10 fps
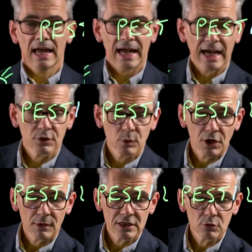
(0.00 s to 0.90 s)
And we're
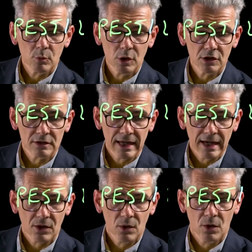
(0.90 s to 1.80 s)
going into a world
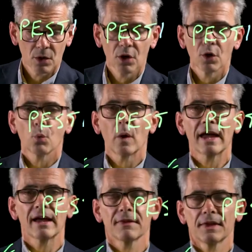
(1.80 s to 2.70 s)
now
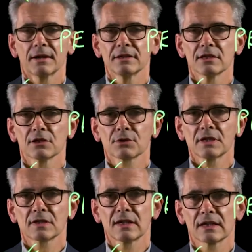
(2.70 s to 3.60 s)
where there is
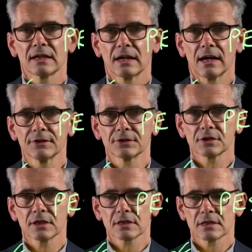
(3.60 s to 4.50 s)
increasing
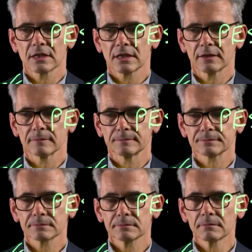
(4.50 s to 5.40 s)
uncertainty.
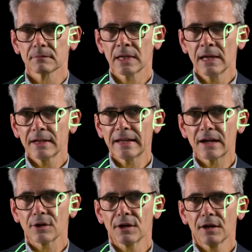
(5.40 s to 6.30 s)

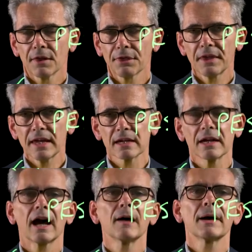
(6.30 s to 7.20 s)
Now, the thing
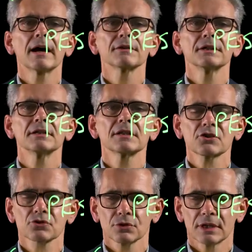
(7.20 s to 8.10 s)
about the
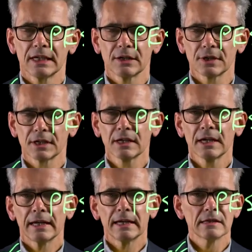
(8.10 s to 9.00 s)
industrial era
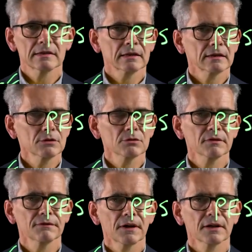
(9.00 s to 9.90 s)
is that this was a
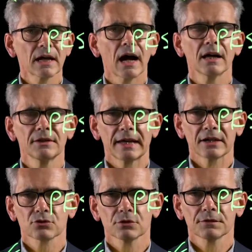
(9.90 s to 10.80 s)
very
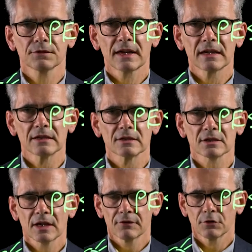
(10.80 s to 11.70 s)
unnatural phase
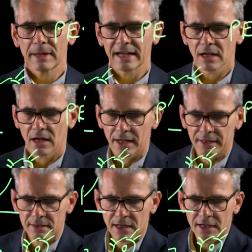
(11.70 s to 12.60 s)
for
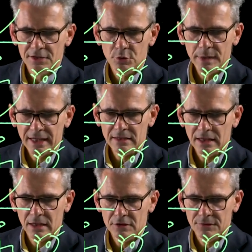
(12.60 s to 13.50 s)
mankind. So we had to
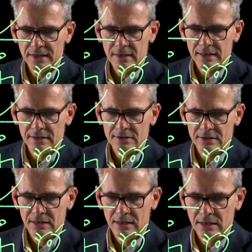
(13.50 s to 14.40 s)
cultivate this.